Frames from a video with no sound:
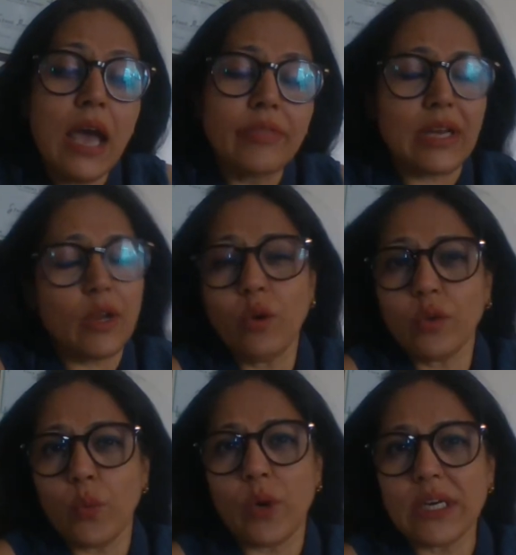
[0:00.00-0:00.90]
that, oh,
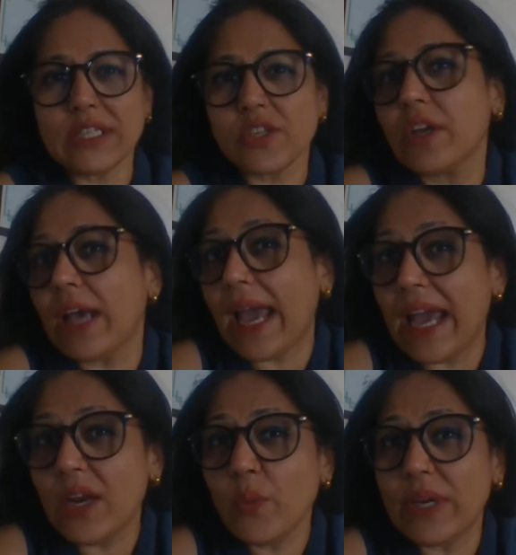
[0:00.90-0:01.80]
the world is going to
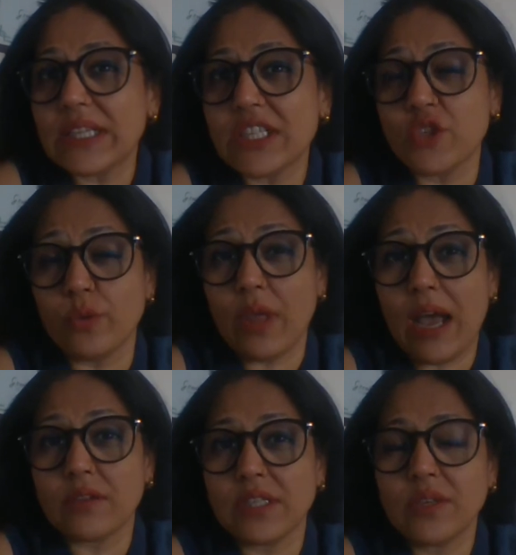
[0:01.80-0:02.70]
end when it's
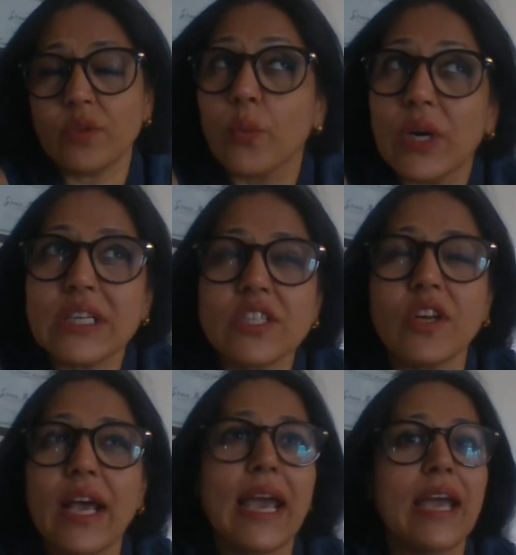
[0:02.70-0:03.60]
2000, the world is going
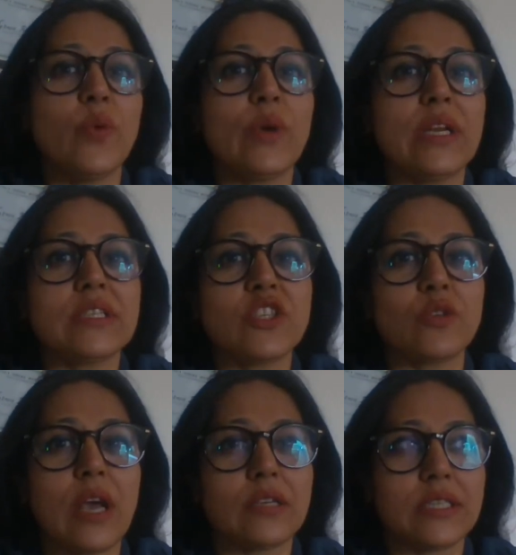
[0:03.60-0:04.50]
to end when it's
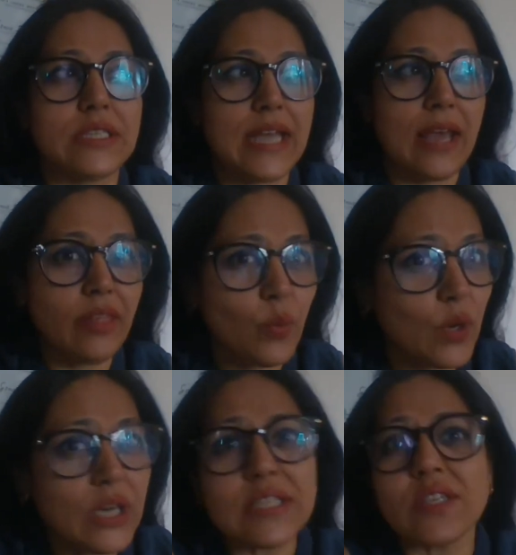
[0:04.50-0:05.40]
2010, the
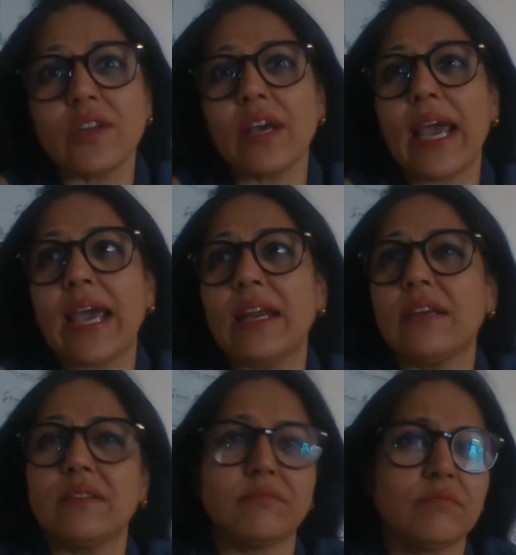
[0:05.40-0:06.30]
world is going to
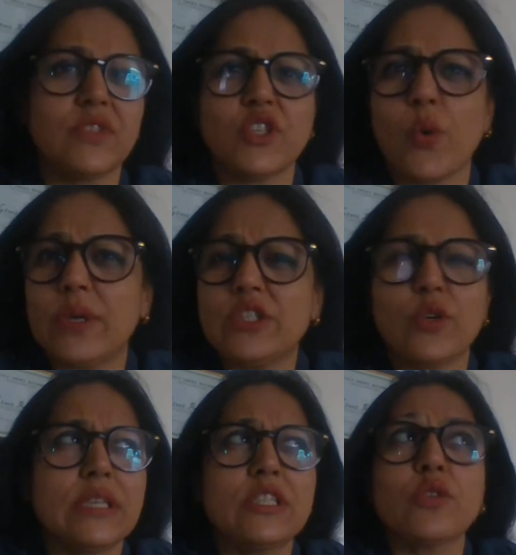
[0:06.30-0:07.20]
end so and so
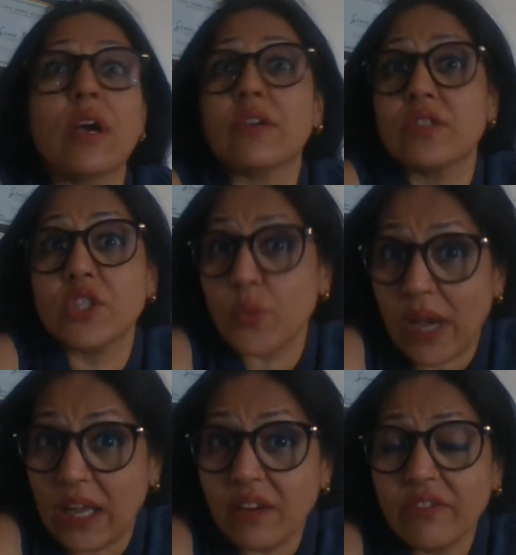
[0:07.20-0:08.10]
in
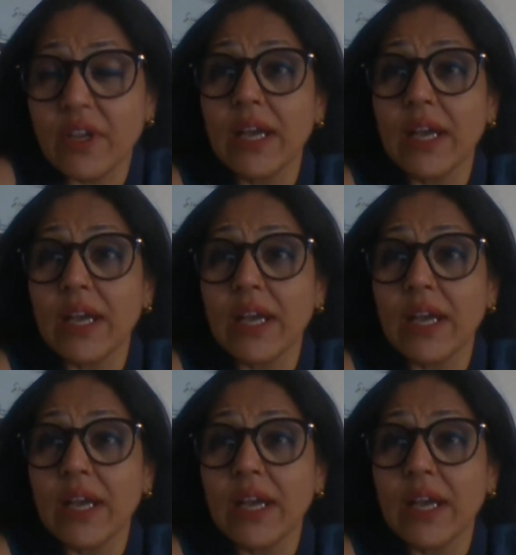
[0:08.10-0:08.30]
2012.